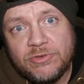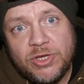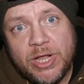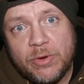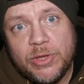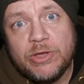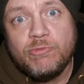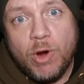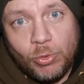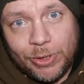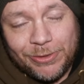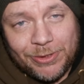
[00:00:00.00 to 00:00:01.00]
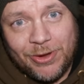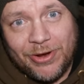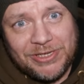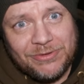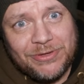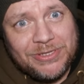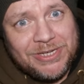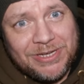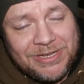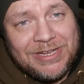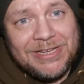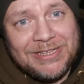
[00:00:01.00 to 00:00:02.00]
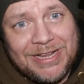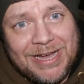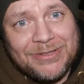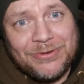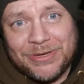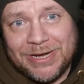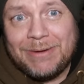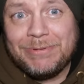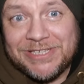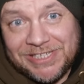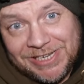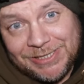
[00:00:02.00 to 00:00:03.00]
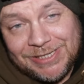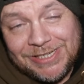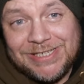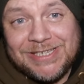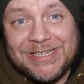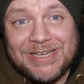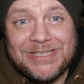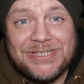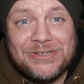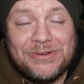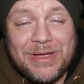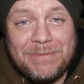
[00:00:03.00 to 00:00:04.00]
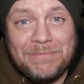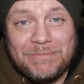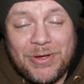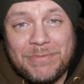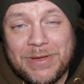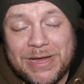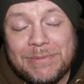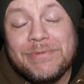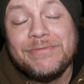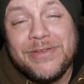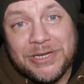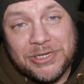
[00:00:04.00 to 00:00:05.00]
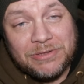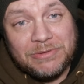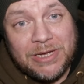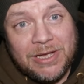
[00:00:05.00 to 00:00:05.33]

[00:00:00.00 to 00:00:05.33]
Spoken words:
you know, when you're rolling the dice for it to land on a couple of sixes and you might pick up a fish.